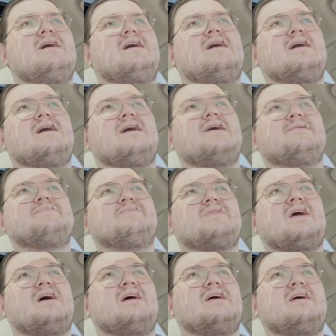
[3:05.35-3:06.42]
Um,
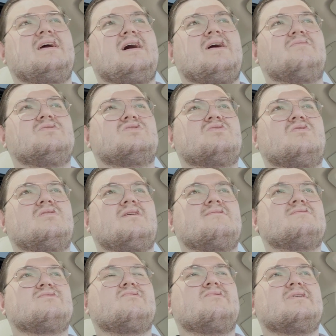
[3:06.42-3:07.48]
I, I was told I
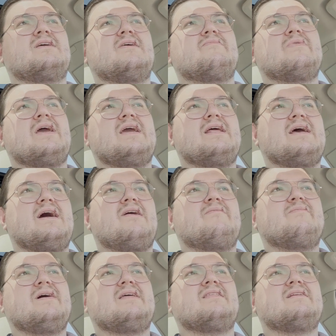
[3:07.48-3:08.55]
was going to get paid out
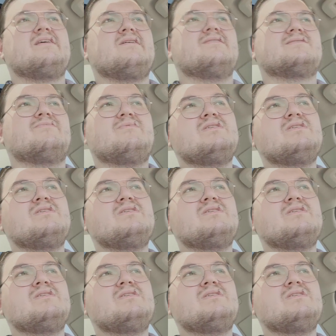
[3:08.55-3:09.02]
by the dealership.